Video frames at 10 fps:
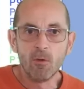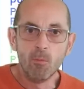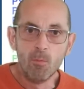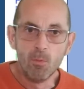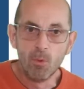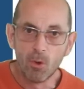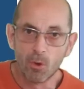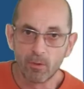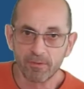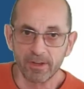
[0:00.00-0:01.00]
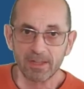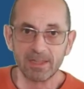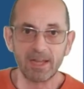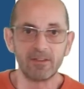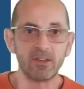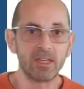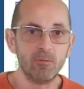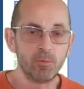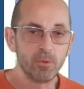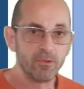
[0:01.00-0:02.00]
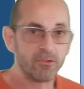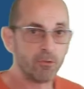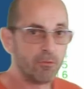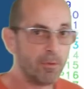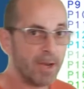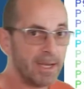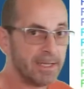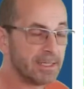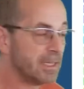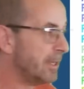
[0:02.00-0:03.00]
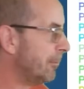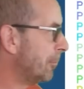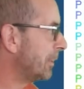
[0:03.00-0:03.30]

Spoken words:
More of an Atlantic influence remaining in